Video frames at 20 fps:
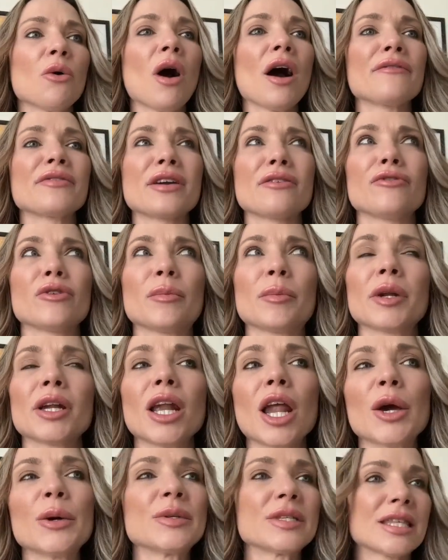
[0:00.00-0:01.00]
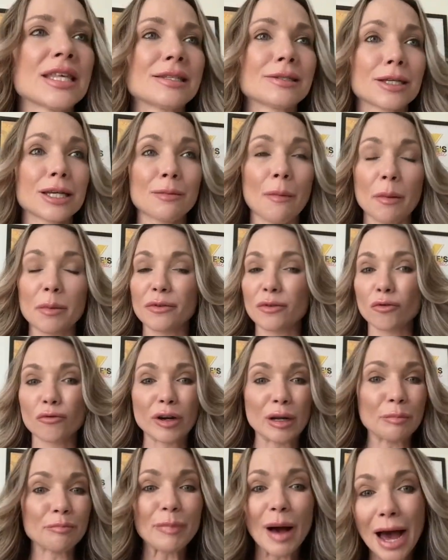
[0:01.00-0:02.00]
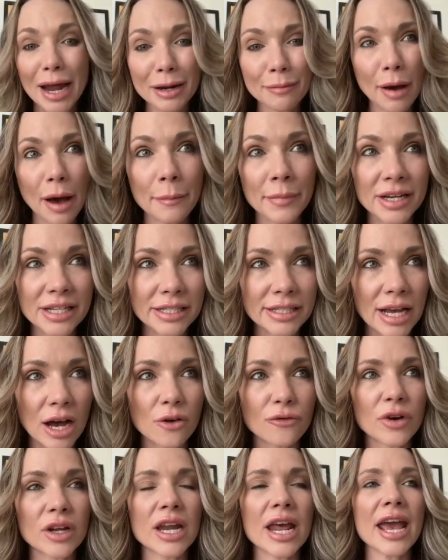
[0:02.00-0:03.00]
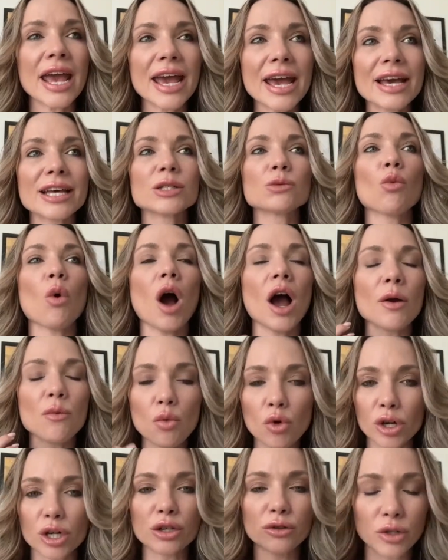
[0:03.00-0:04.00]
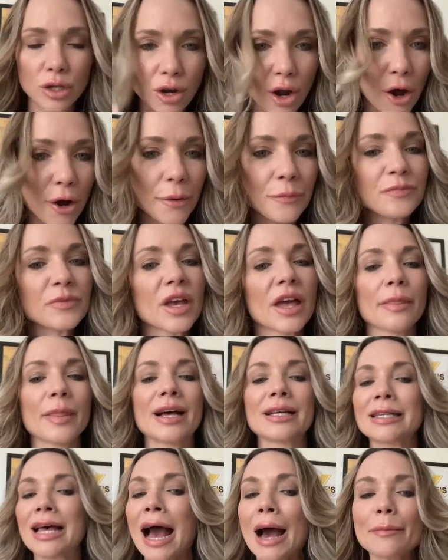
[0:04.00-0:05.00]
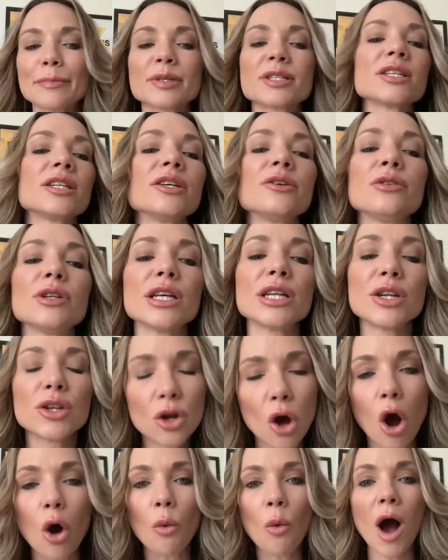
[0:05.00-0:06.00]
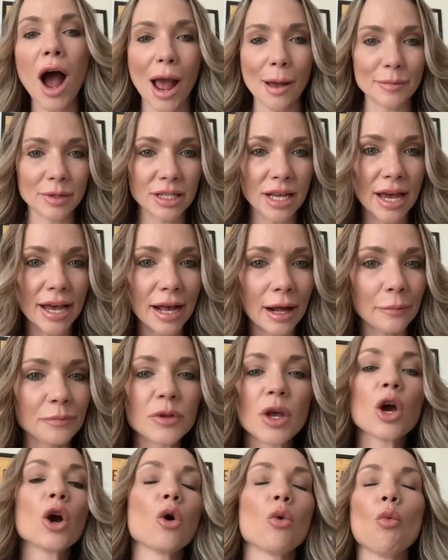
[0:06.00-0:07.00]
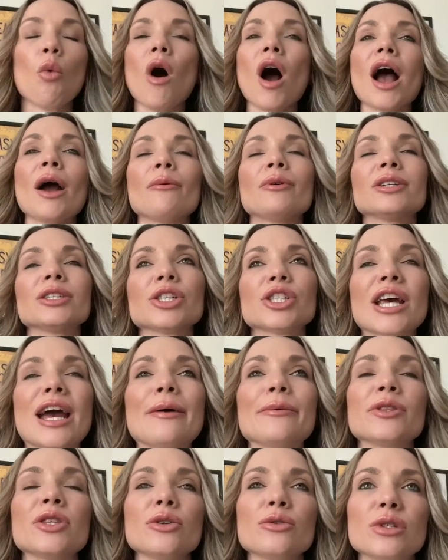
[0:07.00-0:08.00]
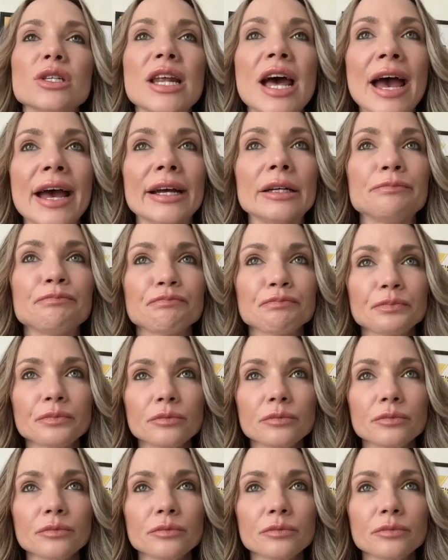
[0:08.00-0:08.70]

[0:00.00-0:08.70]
I've given up on loads of things. It's going to make me feel really bad about myself. And here's what I want you to know. That's absolutely not what I'm saying. What I want to share with you today